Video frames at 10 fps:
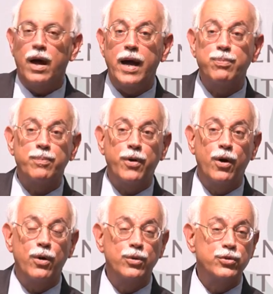I
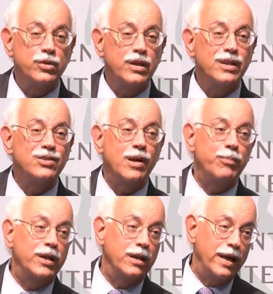propose that
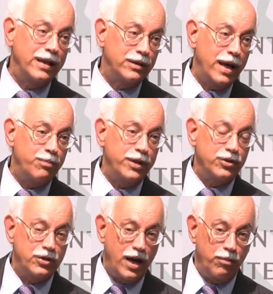something like that be
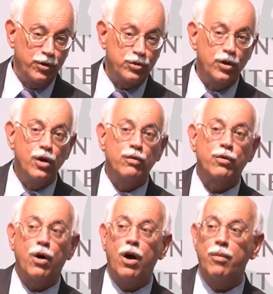established
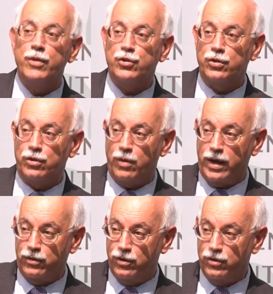for all mission
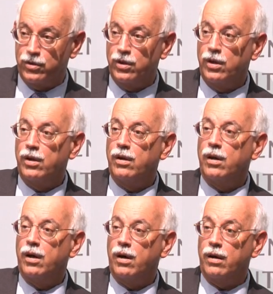directors
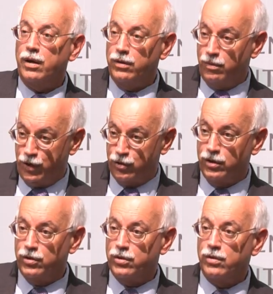uh, in the
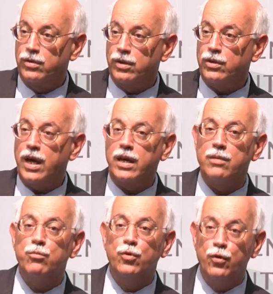missions, that they
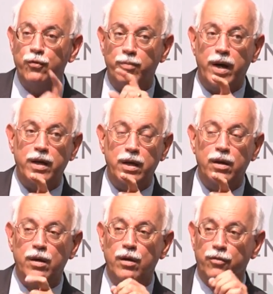can move
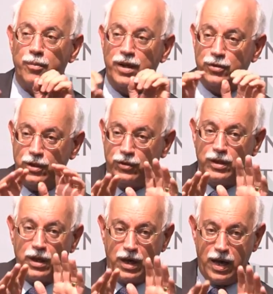money from
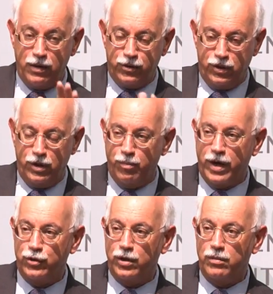existing accounts in their
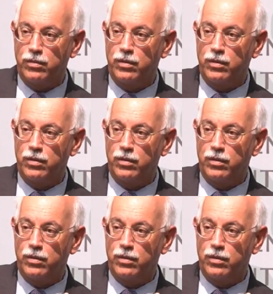budget